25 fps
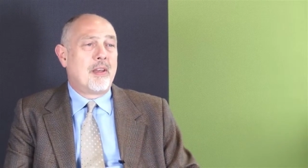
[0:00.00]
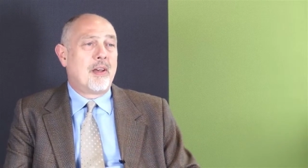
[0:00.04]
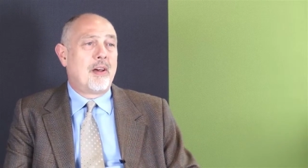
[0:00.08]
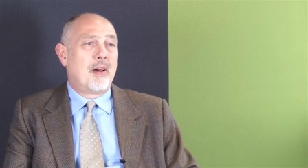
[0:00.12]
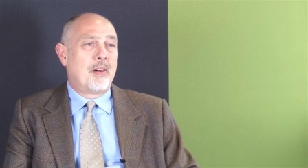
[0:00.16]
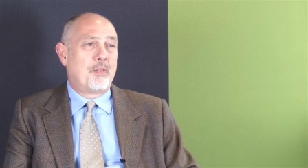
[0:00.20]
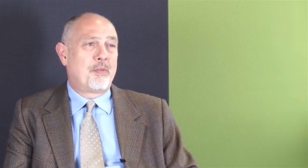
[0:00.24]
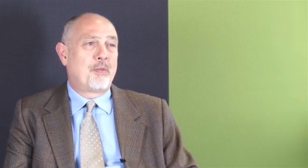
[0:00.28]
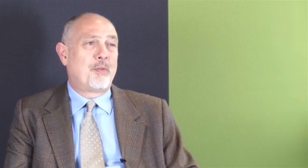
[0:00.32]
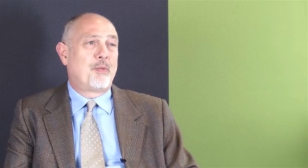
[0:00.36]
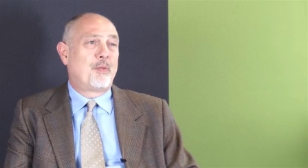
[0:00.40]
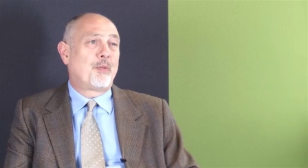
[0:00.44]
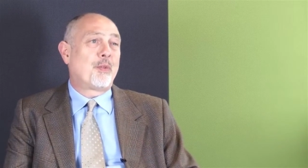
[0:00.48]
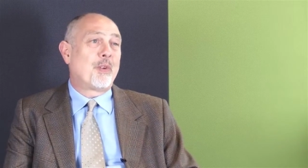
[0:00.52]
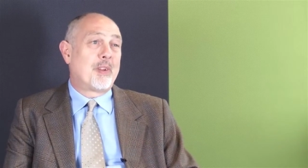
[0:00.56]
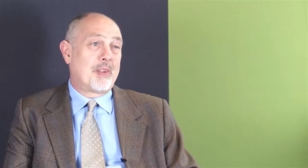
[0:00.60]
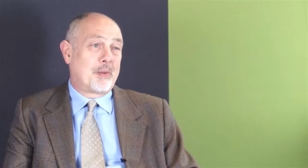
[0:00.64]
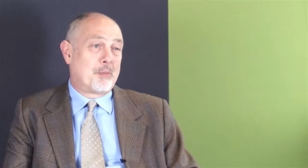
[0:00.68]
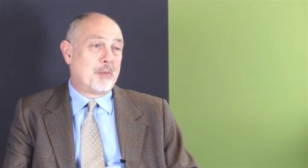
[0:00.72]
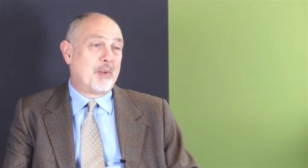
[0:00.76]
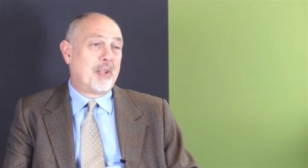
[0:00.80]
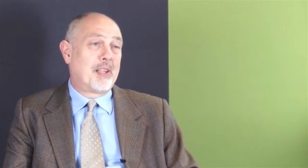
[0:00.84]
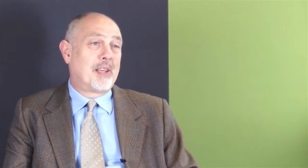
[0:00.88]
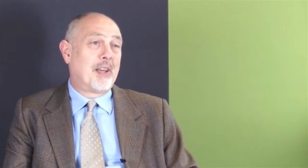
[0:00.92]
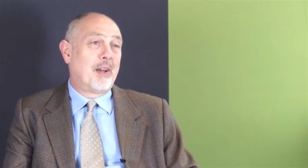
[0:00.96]
I
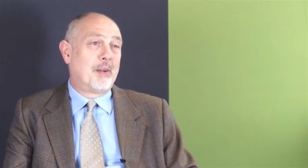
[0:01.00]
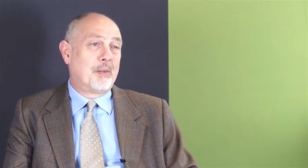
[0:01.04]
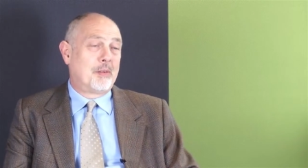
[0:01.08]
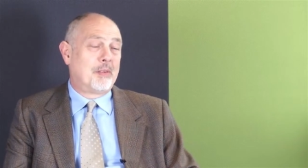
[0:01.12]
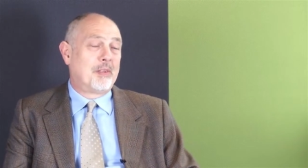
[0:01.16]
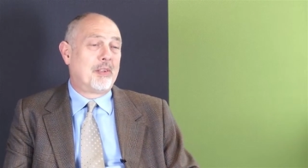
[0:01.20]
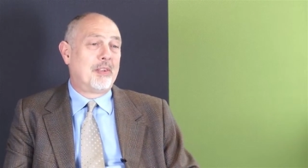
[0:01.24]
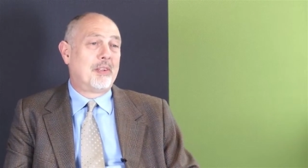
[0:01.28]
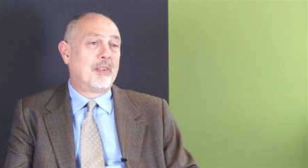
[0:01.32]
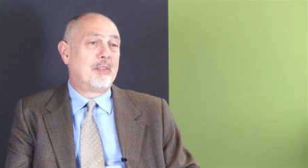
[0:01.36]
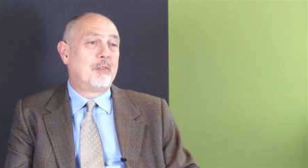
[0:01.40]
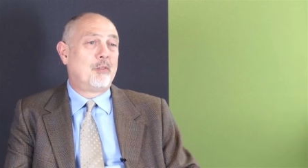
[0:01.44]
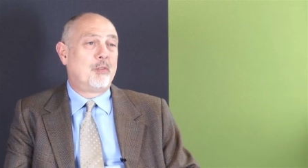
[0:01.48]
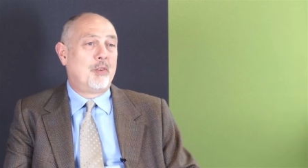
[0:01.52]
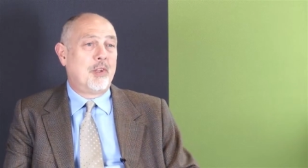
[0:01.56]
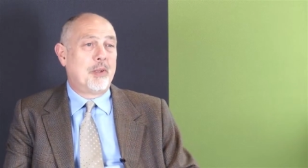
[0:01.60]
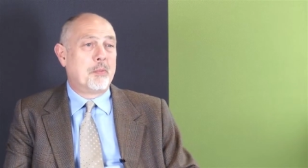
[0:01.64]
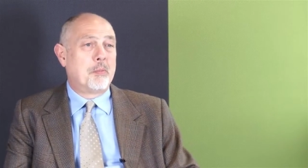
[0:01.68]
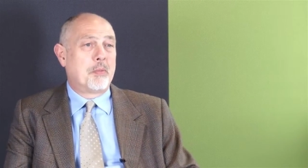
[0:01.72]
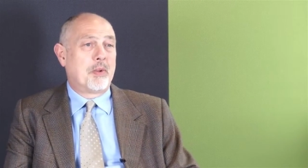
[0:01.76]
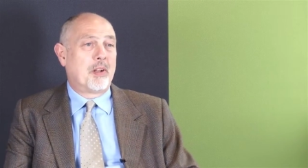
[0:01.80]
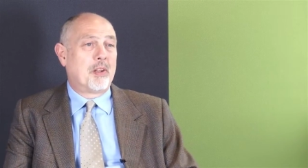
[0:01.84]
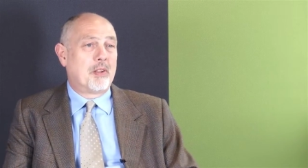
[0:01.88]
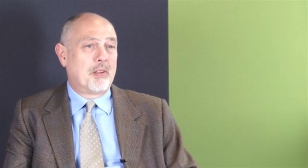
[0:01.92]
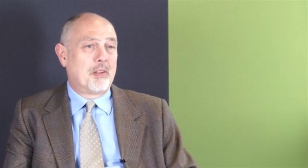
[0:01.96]
frequently go to the
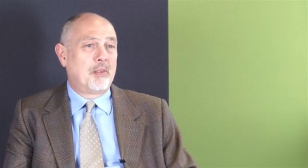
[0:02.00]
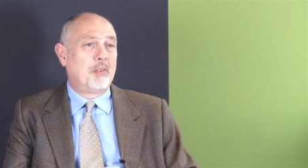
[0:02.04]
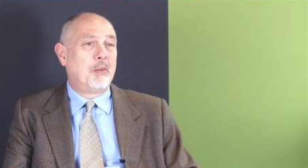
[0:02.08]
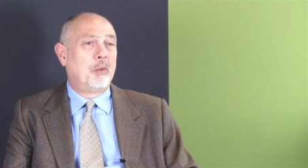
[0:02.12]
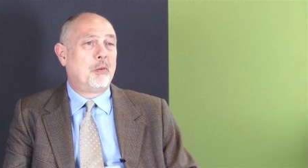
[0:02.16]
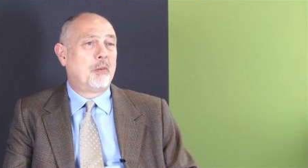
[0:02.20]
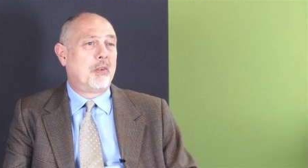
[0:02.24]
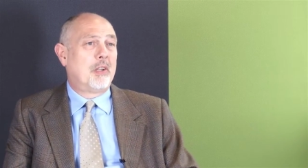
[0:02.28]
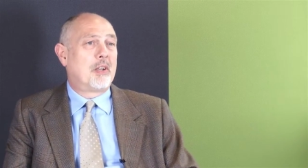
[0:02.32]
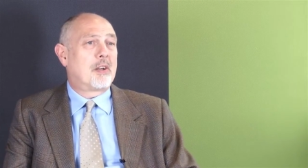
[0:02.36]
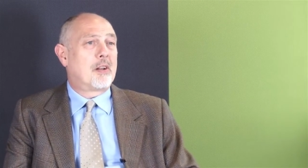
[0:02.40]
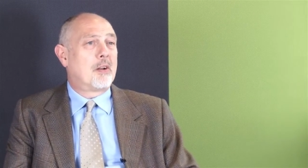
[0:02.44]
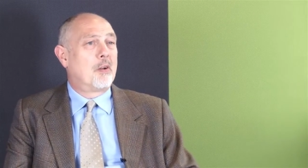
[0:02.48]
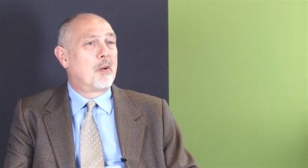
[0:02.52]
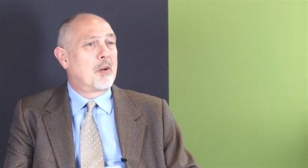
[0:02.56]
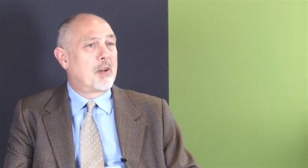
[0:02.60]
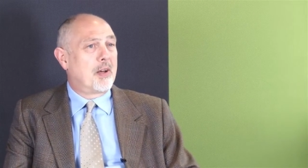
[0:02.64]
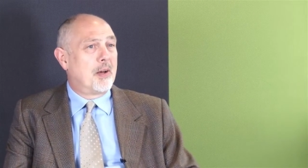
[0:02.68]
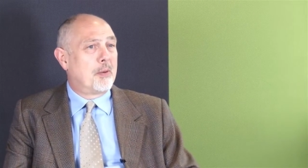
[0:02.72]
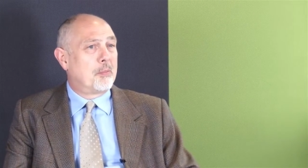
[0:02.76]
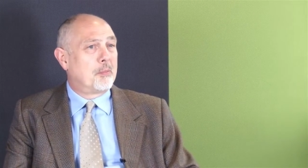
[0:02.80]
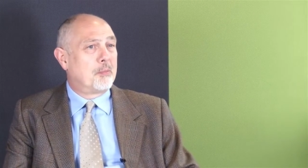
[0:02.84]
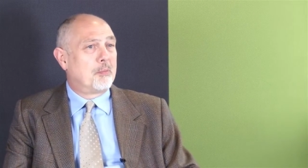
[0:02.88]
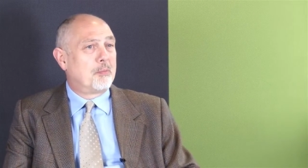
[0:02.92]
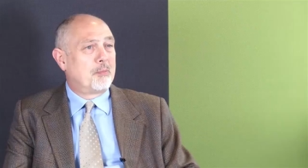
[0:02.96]
gym and I usually
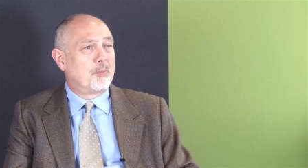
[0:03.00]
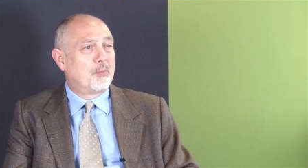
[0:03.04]
clock up